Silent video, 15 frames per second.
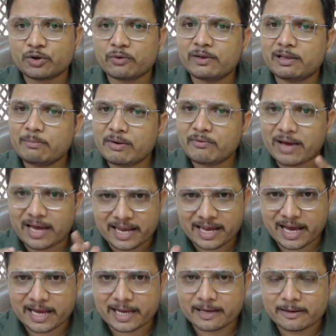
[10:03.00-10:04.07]
will be very
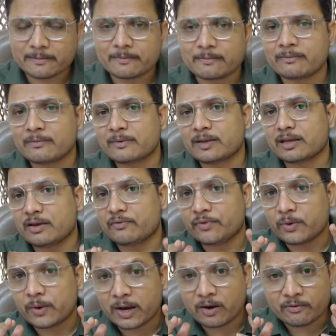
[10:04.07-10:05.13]
high. If
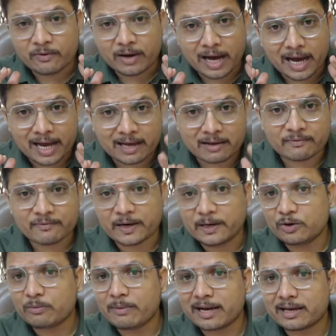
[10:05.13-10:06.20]
you have higher front
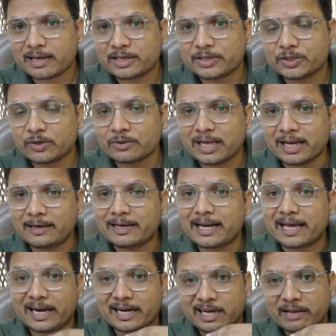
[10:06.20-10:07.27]
to back ratio, then
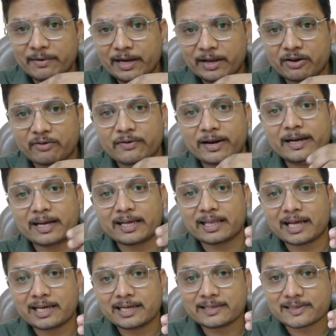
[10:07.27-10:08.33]
directivity of antenna
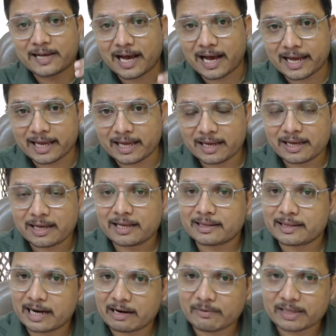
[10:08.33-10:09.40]
is high
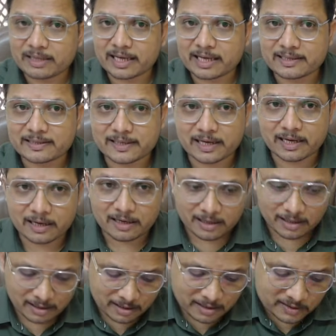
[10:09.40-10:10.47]
that one can say.
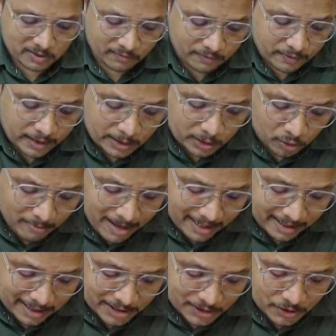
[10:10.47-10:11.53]
So front to back
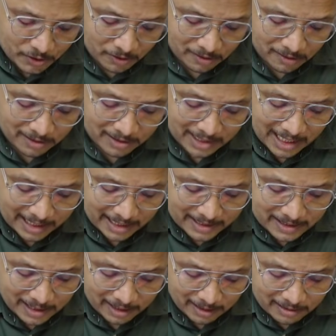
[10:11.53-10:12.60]
ratio, that is
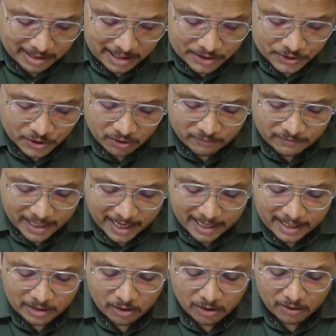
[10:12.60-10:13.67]
a ratio of
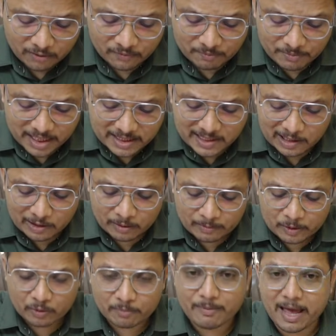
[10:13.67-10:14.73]
gain of major lobe
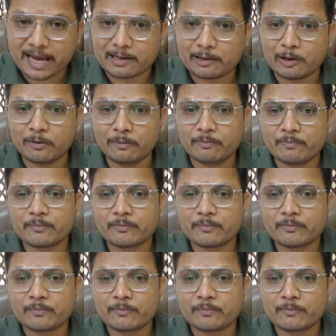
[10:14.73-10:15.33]
to back lobe.